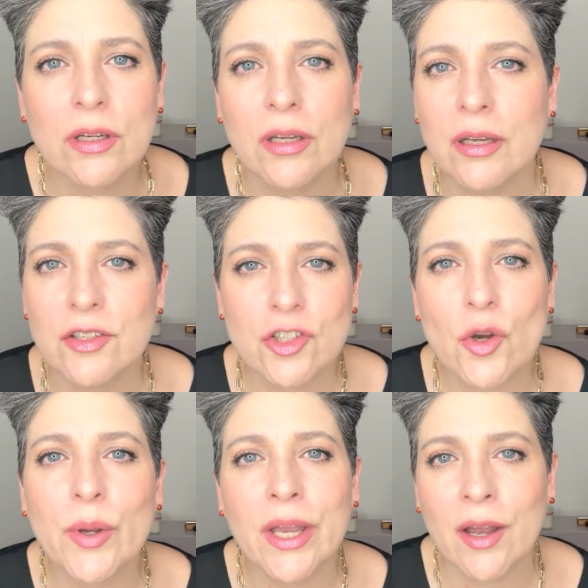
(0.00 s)
uh,
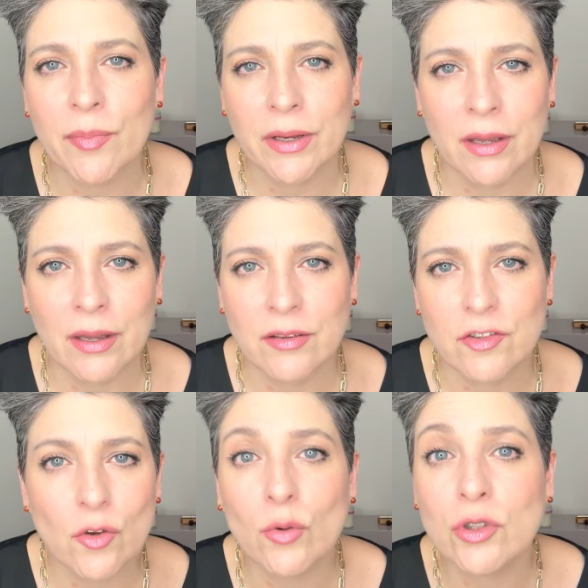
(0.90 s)
showing up in a
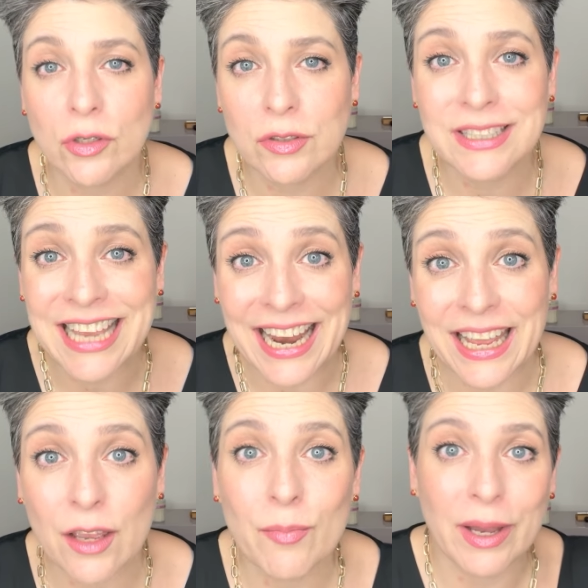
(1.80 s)
social
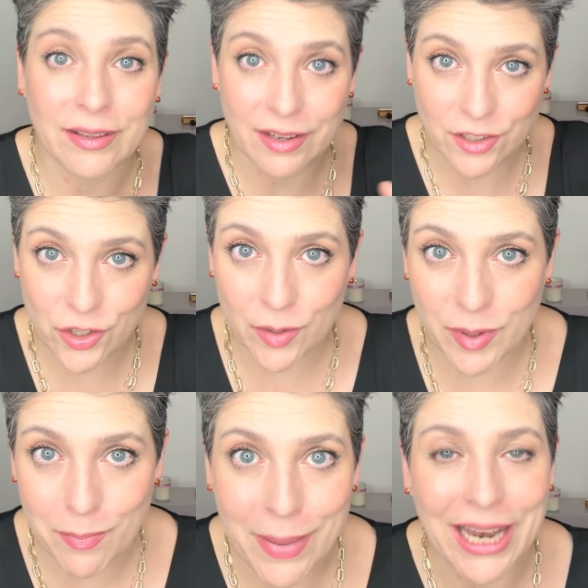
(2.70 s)
setting, but there's going to
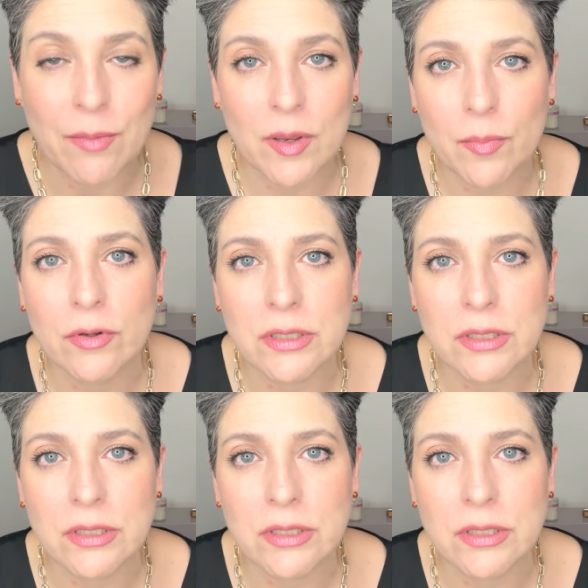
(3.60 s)
be many people.